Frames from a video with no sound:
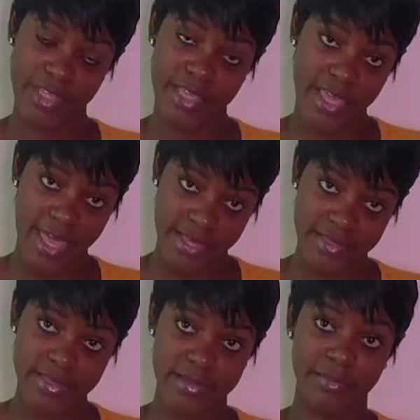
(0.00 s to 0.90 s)
Yes,
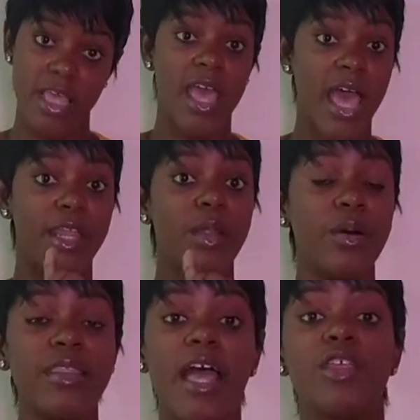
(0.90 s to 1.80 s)
I know
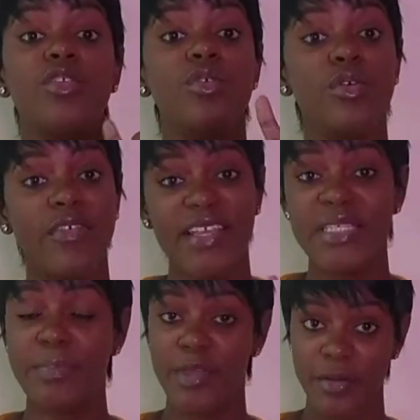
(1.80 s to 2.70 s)
that you've
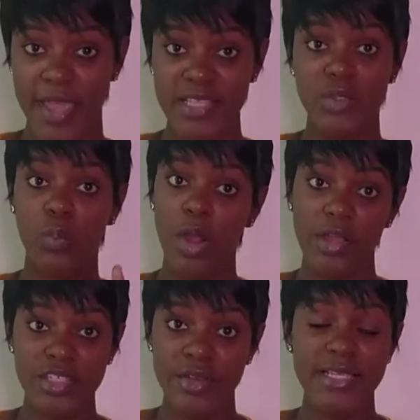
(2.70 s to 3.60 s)
experienced work
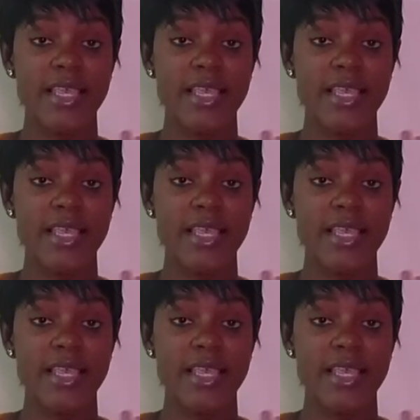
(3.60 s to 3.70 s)
stress